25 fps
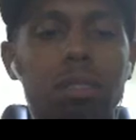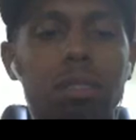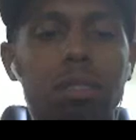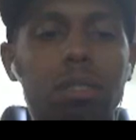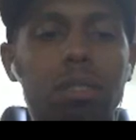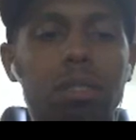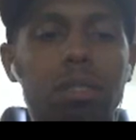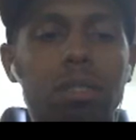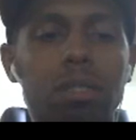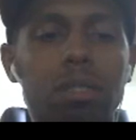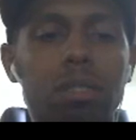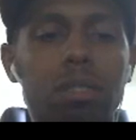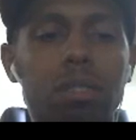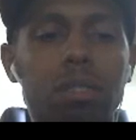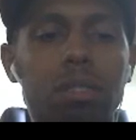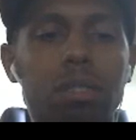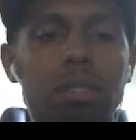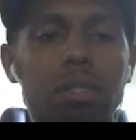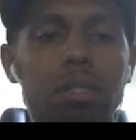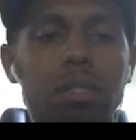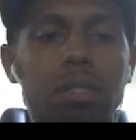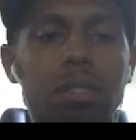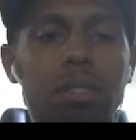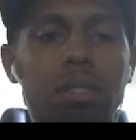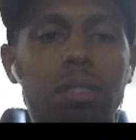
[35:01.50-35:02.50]
give you a
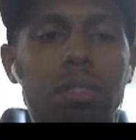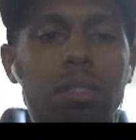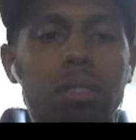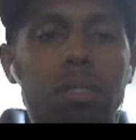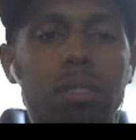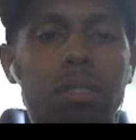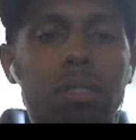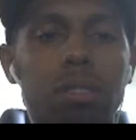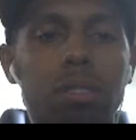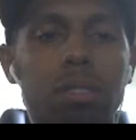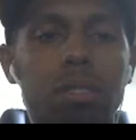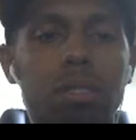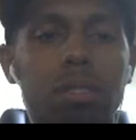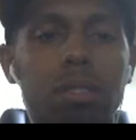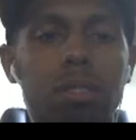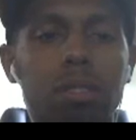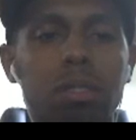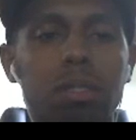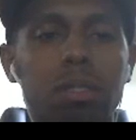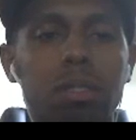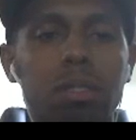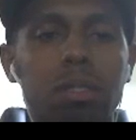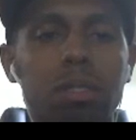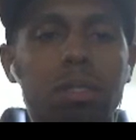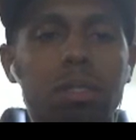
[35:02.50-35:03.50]
seven,
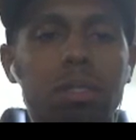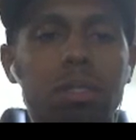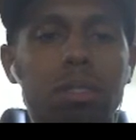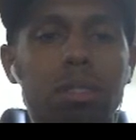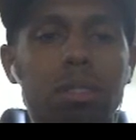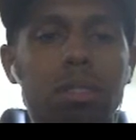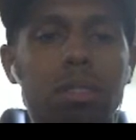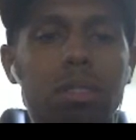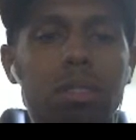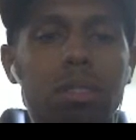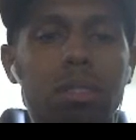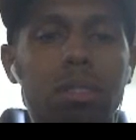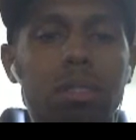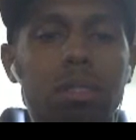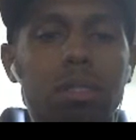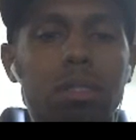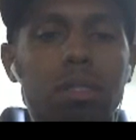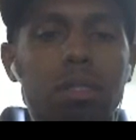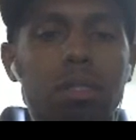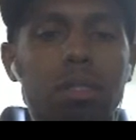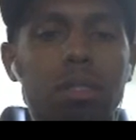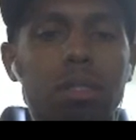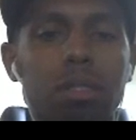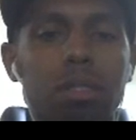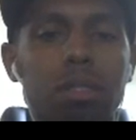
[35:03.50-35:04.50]
seven and a half
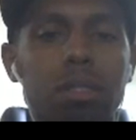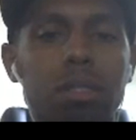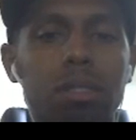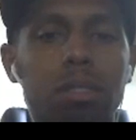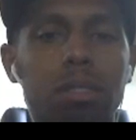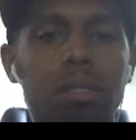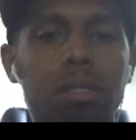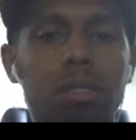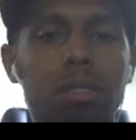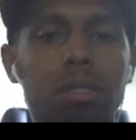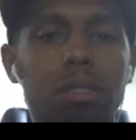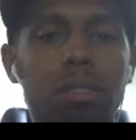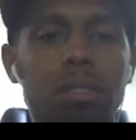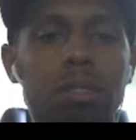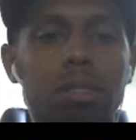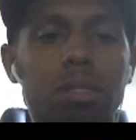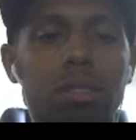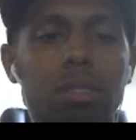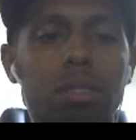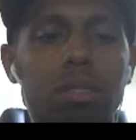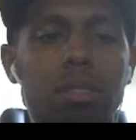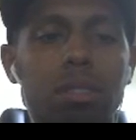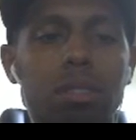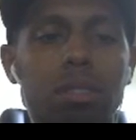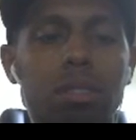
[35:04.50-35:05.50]
out of
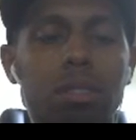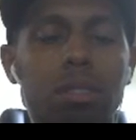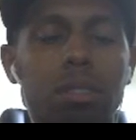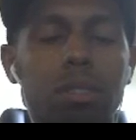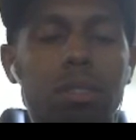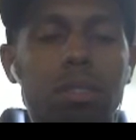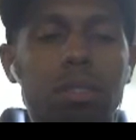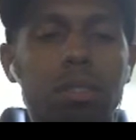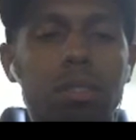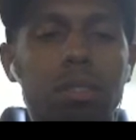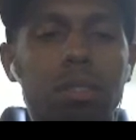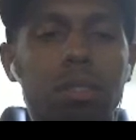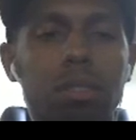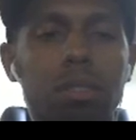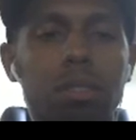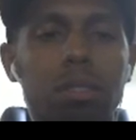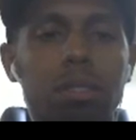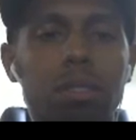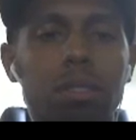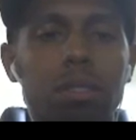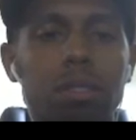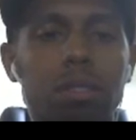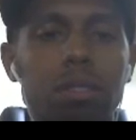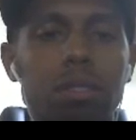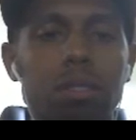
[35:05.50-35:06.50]
eight. You would have
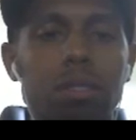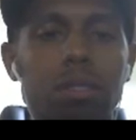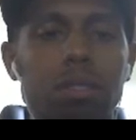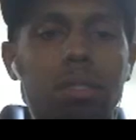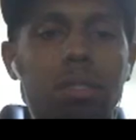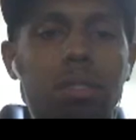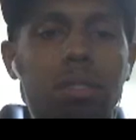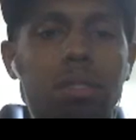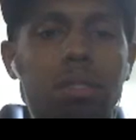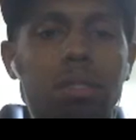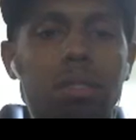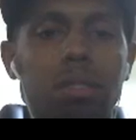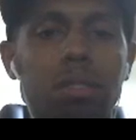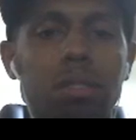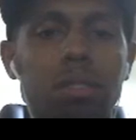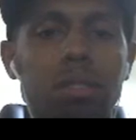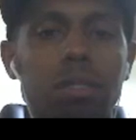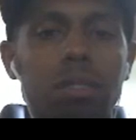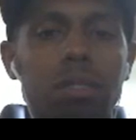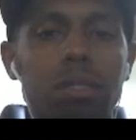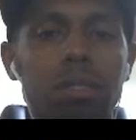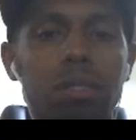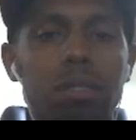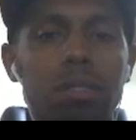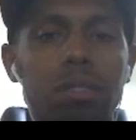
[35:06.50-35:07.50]
gotten an
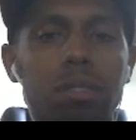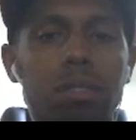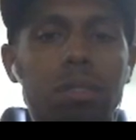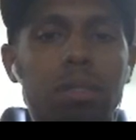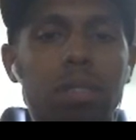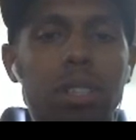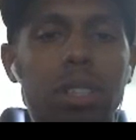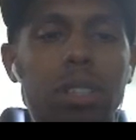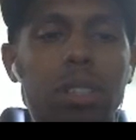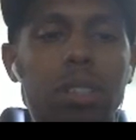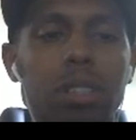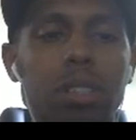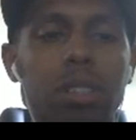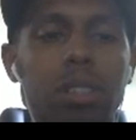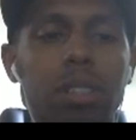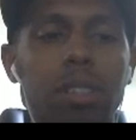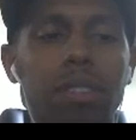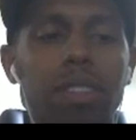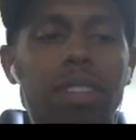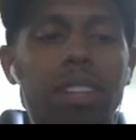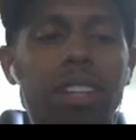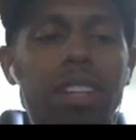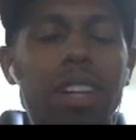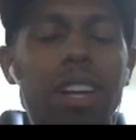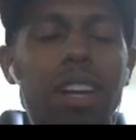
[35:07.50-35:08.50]
eight. Wait, seven
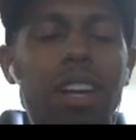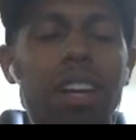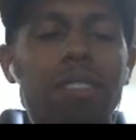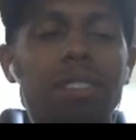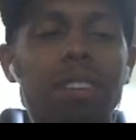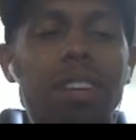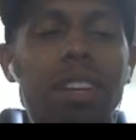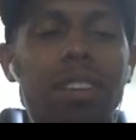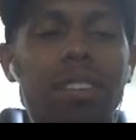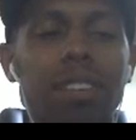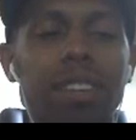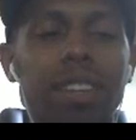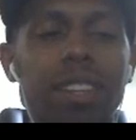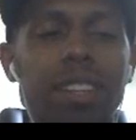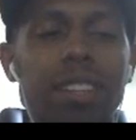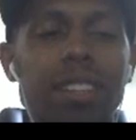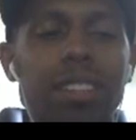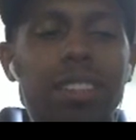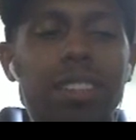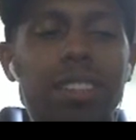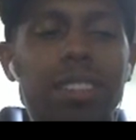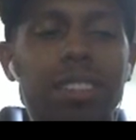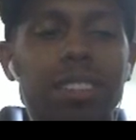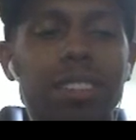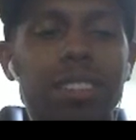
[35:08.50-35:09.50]
and a half out of eight.
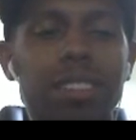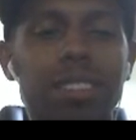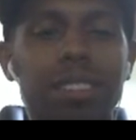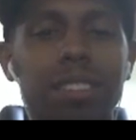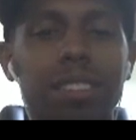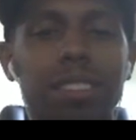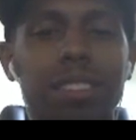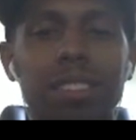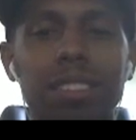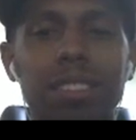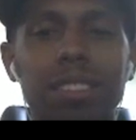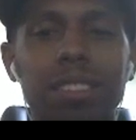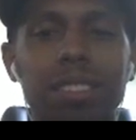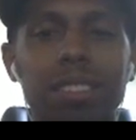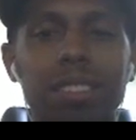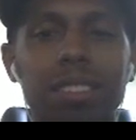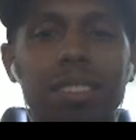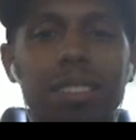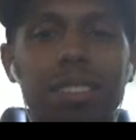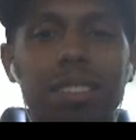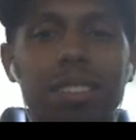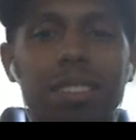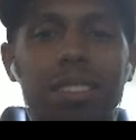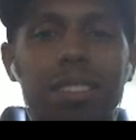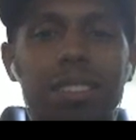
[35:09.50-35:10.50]
not have as
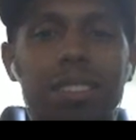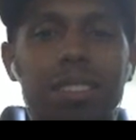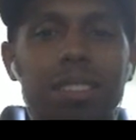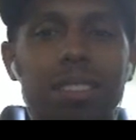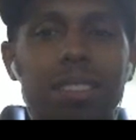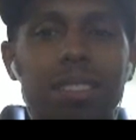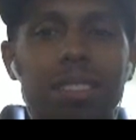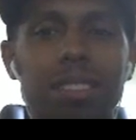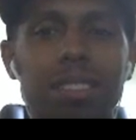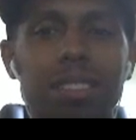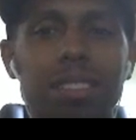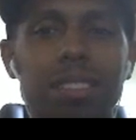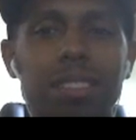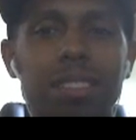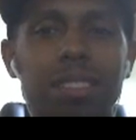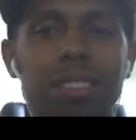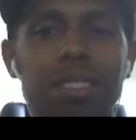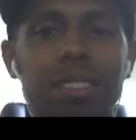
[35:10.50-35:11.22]
many if